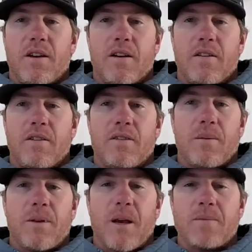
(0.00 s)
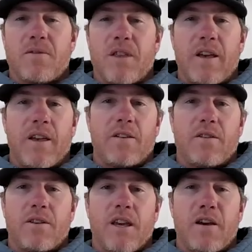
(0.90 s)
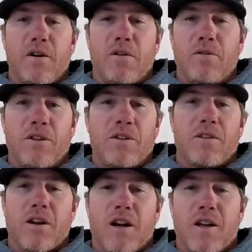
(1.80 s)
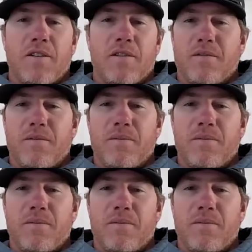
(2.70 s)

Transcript: uh, sometimes a flathead will KO a fishing rod and